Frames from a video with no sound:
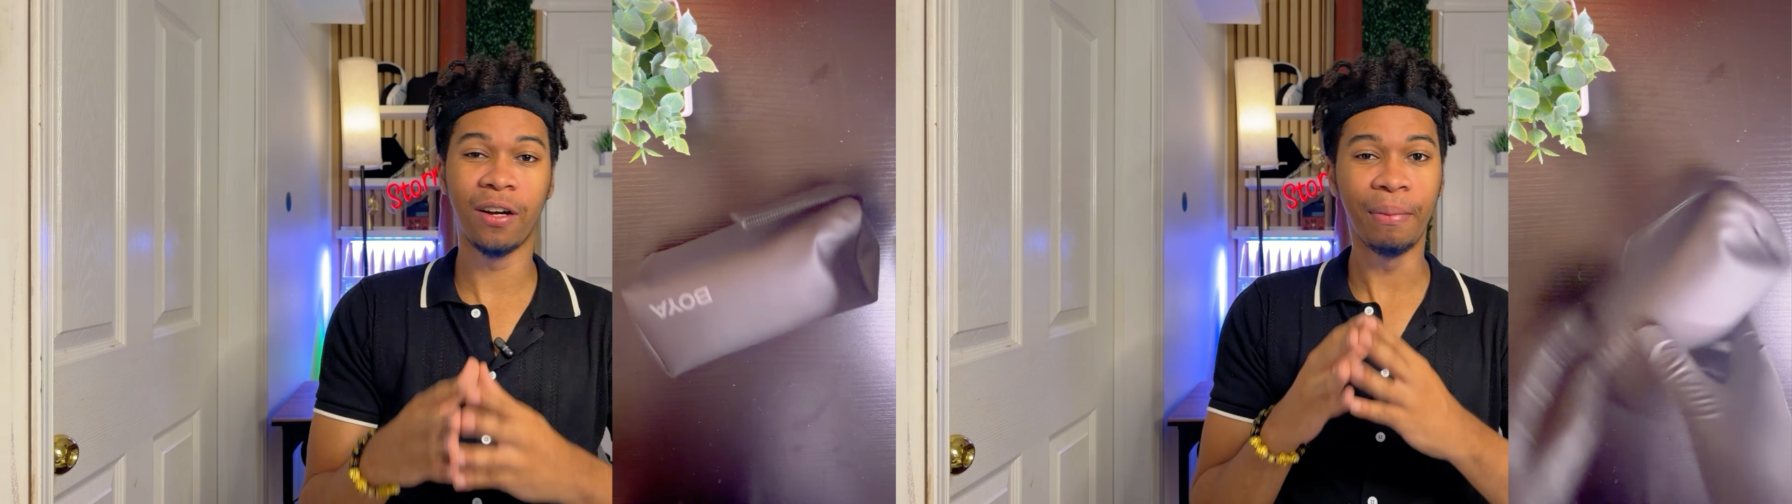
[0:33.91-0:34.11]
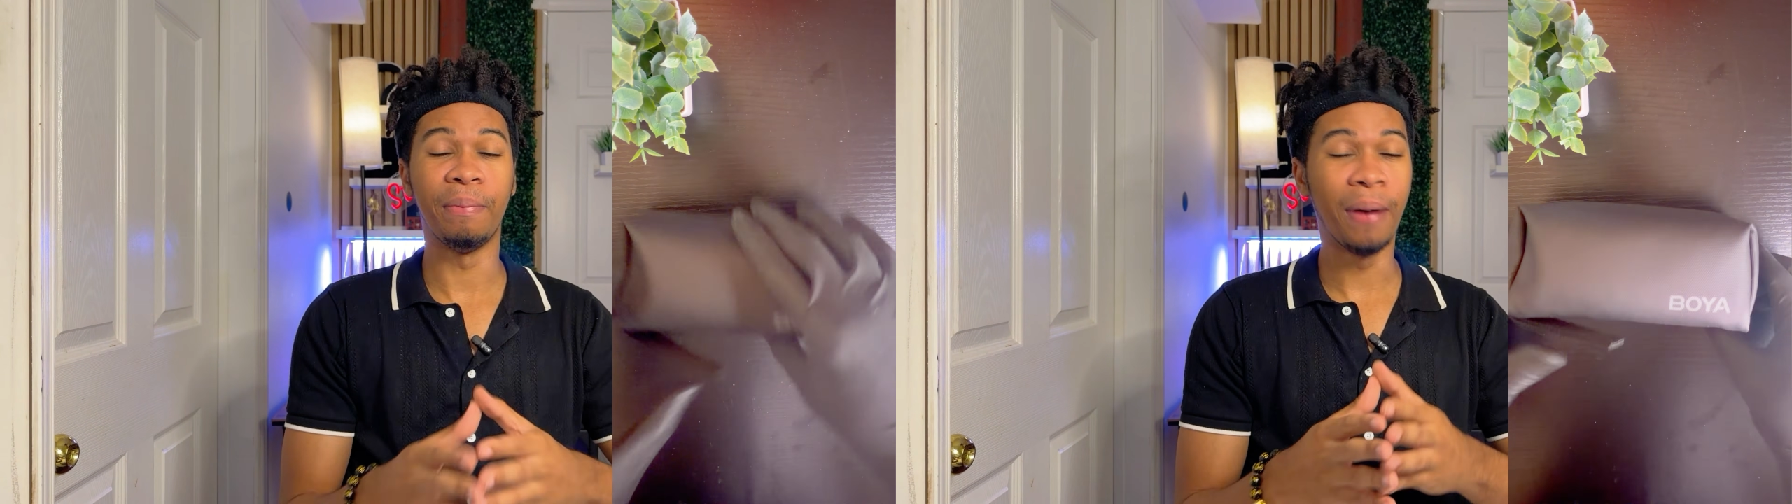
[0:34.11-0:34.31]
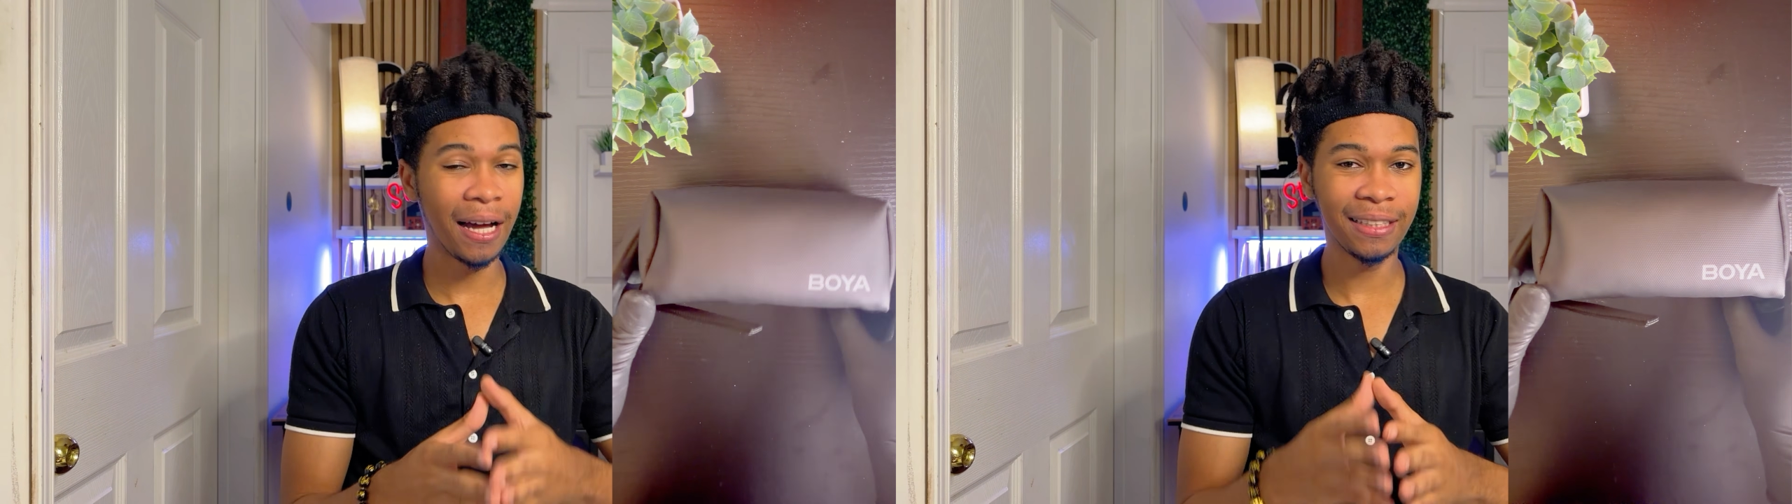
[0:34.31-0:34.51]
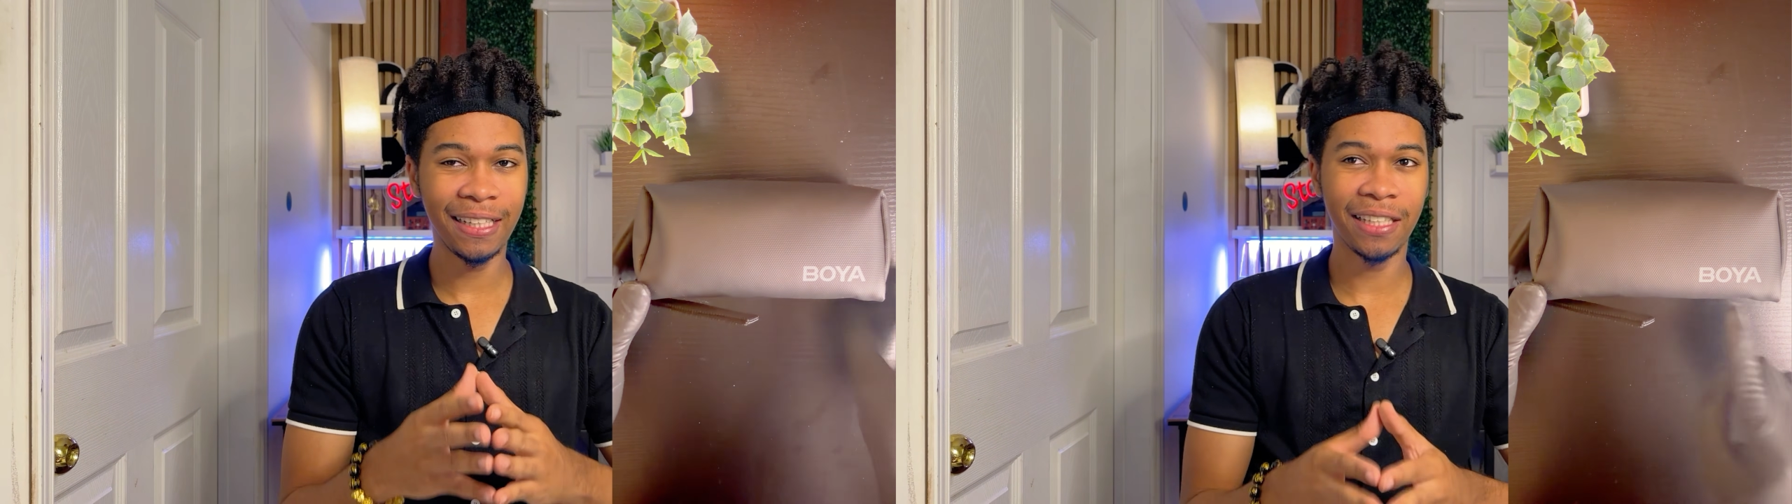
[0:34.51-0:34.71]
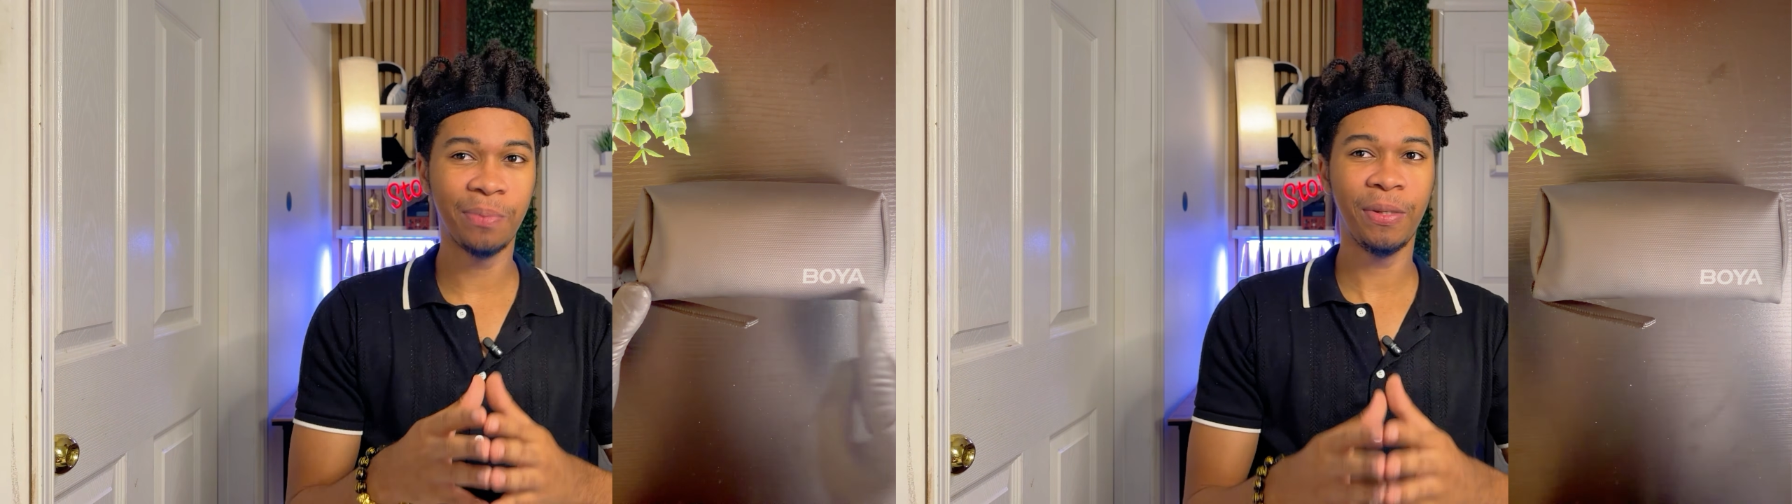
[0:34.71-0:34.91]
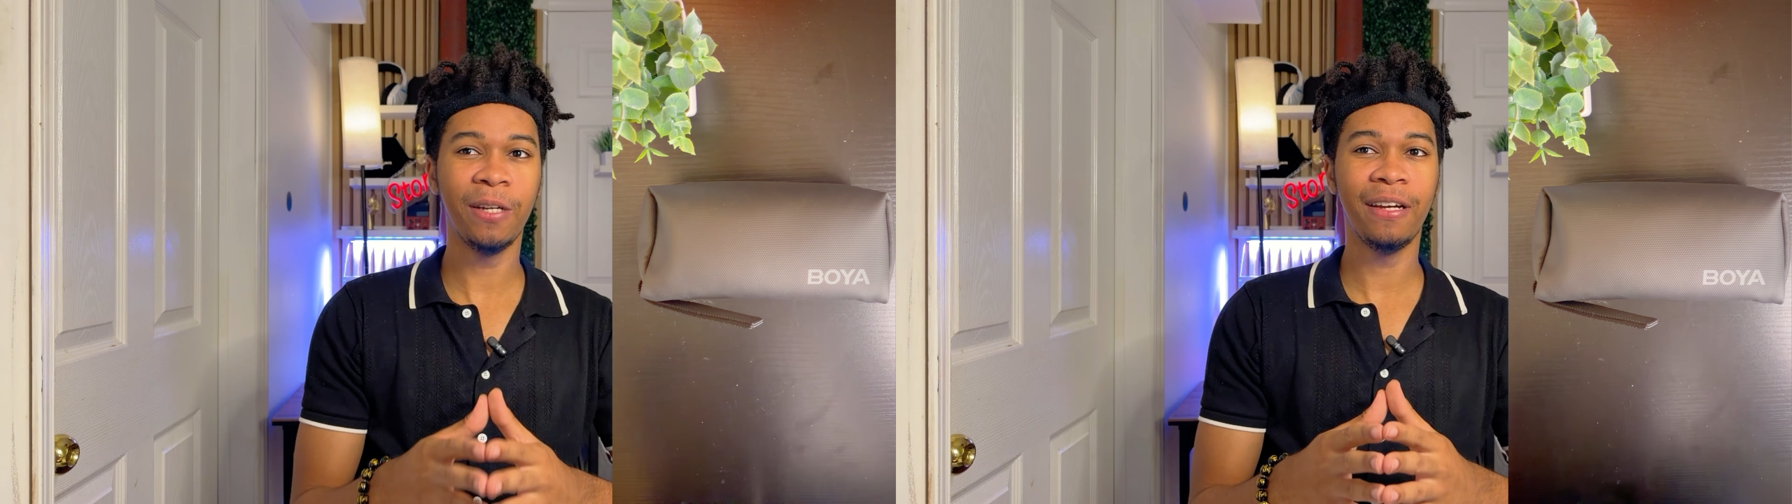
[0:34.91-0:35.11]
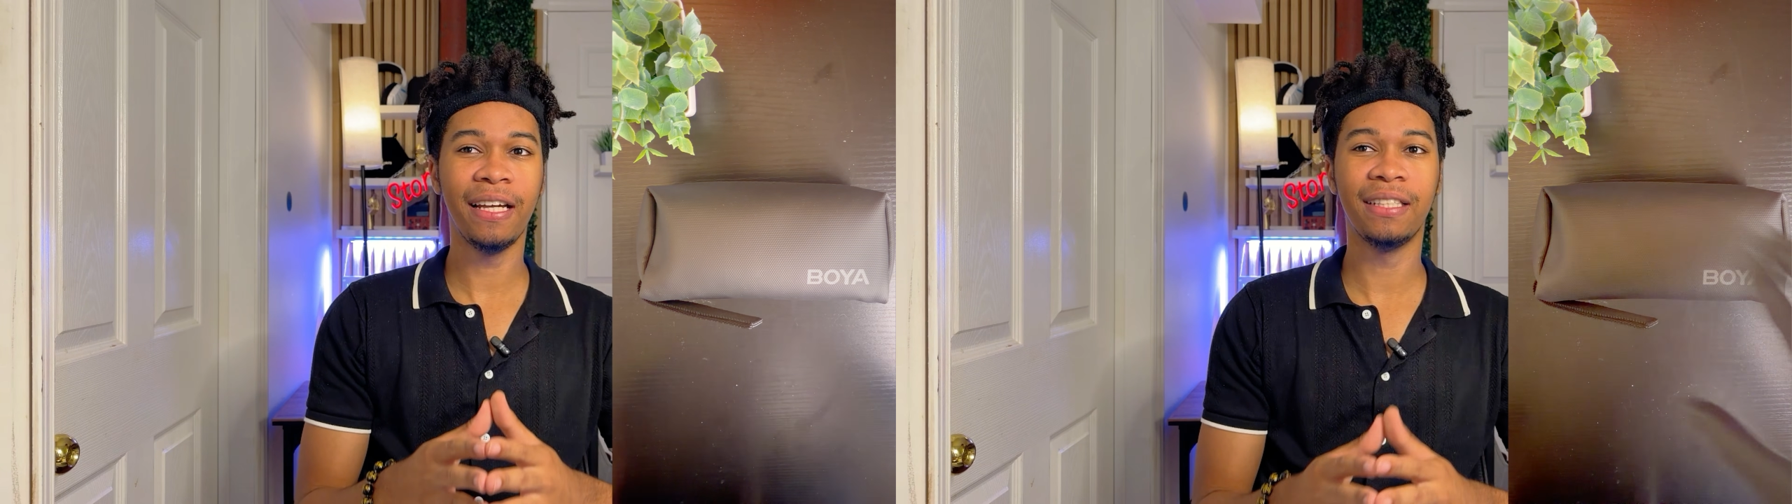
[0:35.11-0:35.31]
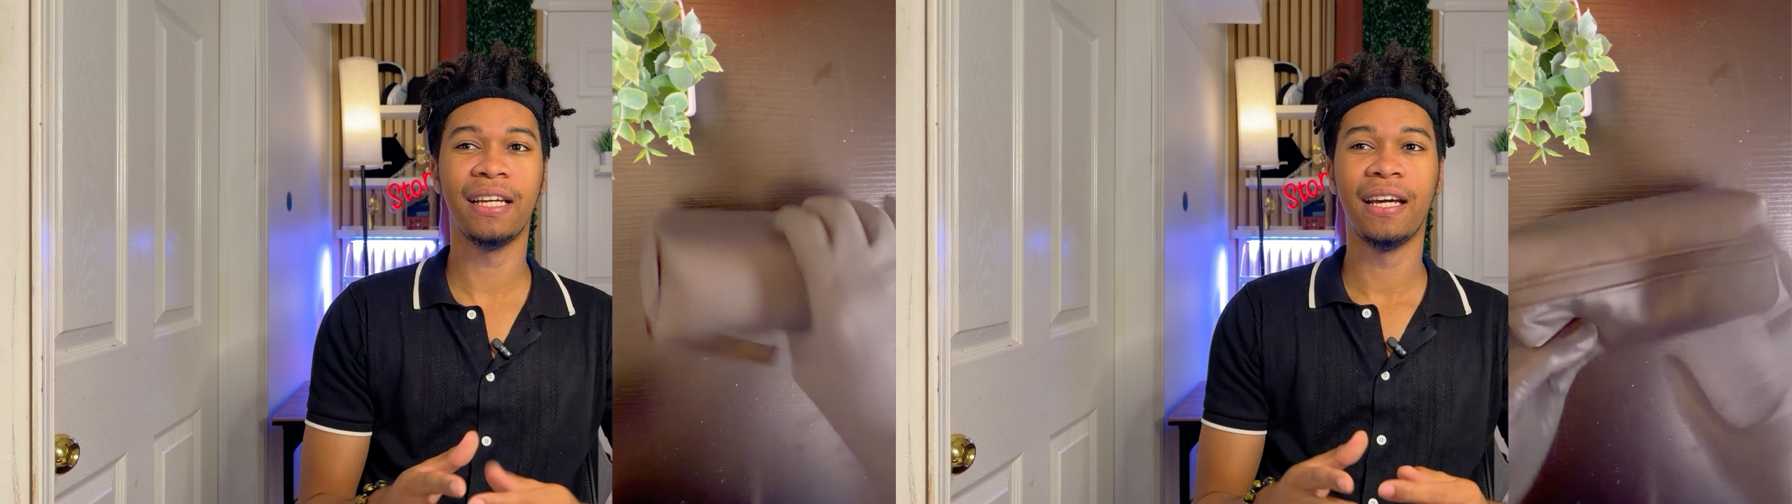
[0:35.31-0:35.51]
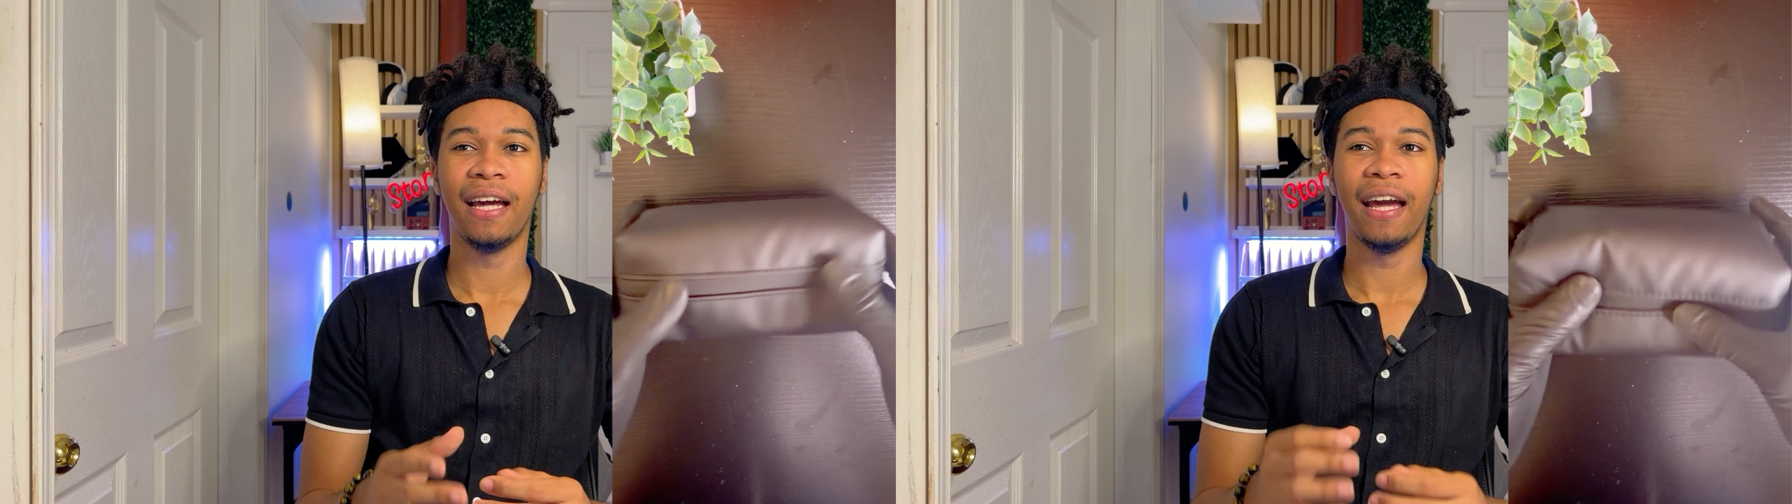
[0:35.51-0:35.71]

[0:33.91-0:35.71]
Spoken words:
unboxing experience.